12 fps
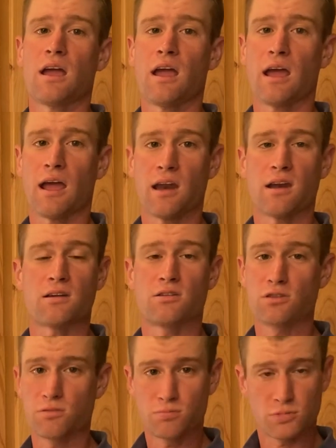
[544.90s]
and
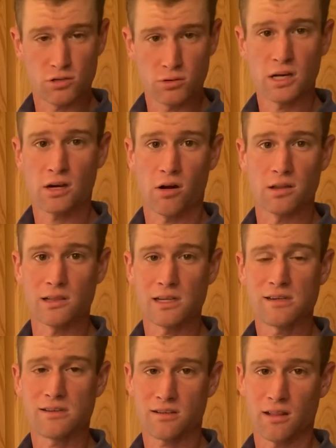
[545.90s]
doing it on
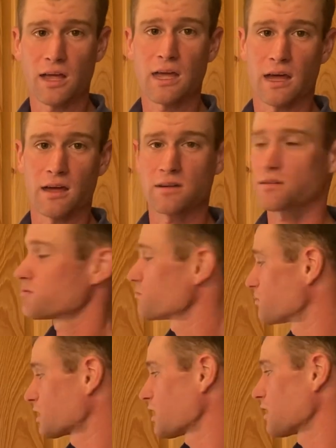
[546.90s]
leased land
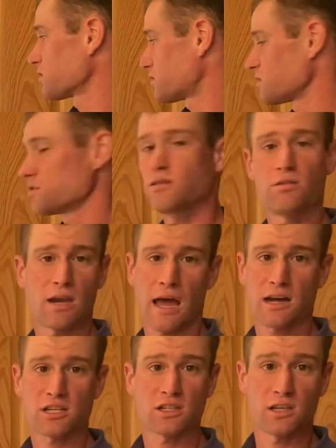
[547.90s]
because you can
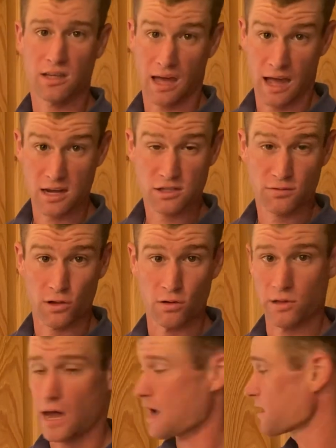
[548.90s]
actually cash flow
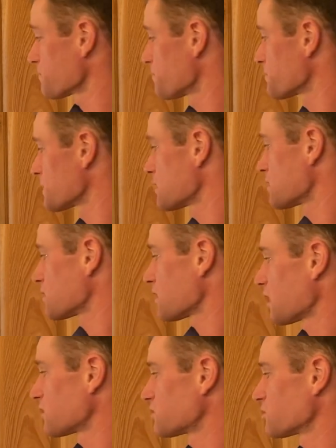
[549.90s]
that.
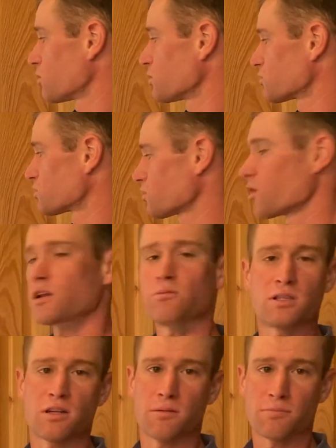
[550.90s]
And so you're starting
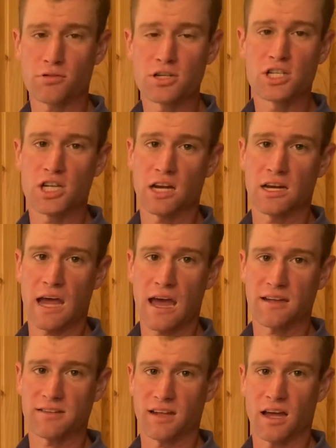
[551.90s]
with an appreciating
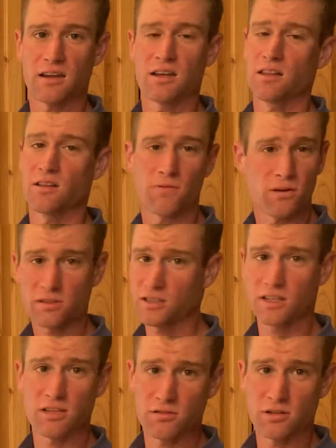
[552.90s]
asset. The first
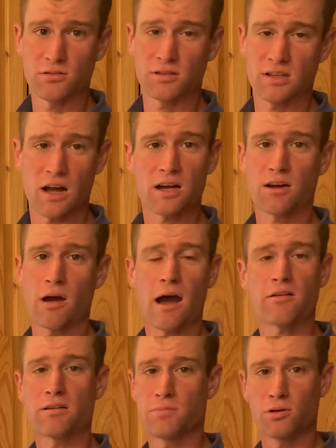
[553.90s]
thing you do is not go
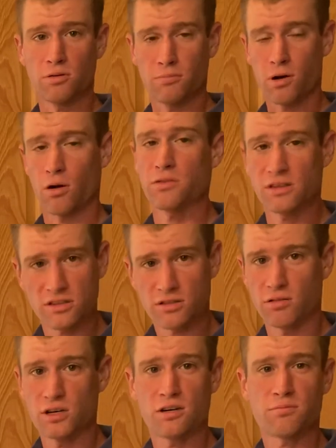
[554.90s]
out and build a barn that's
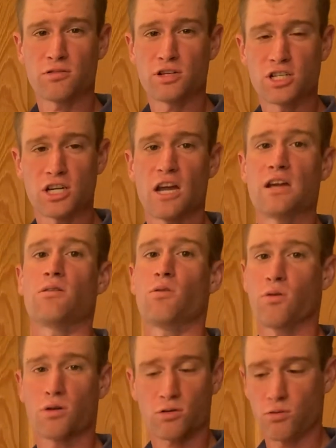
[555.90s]
going to depreciate
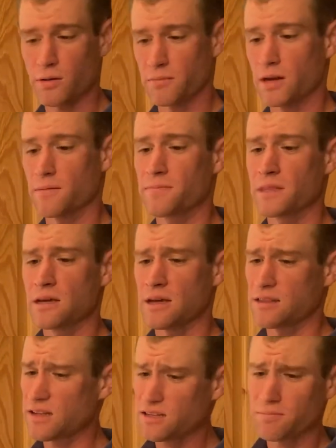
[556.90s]
or equipment.
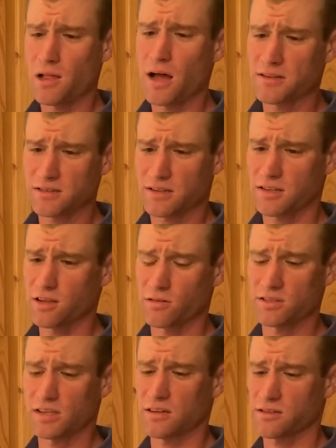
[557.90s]
And this applies to skill
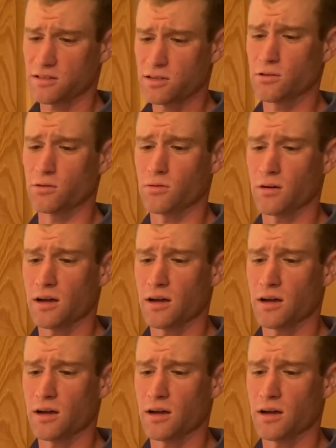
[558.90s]
sets too.